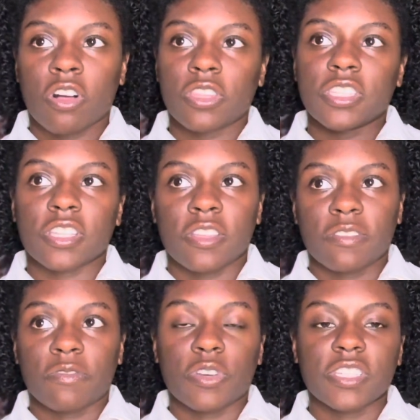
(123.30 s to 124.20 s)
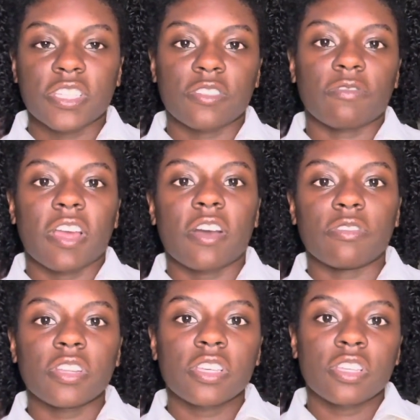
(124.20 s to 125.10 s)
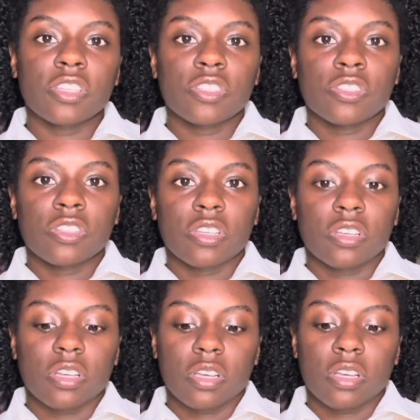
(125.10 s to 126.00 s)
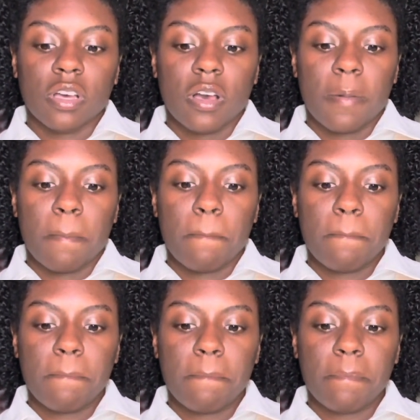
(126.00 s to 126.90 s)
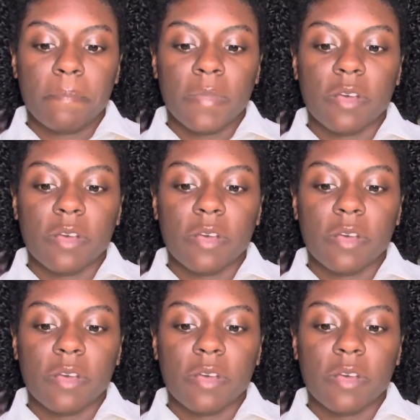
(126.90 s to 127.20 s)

these other voices around. I